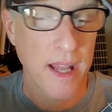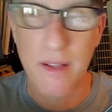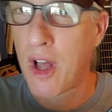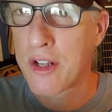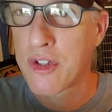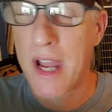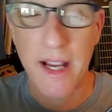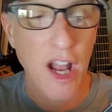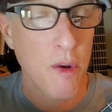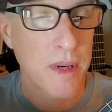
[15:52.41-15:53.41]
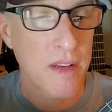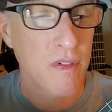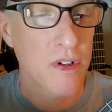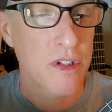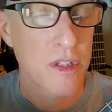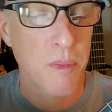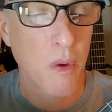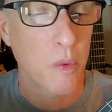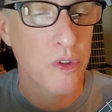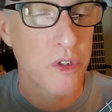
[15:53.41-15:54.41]
I lost track of how many verses,
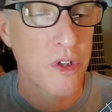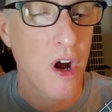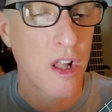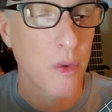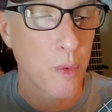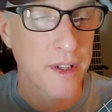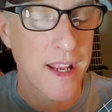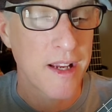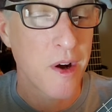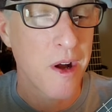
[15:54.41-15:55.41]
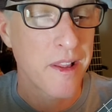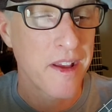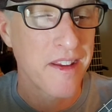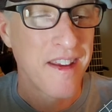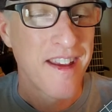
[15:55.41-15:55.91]
but we'll just call it what they call it.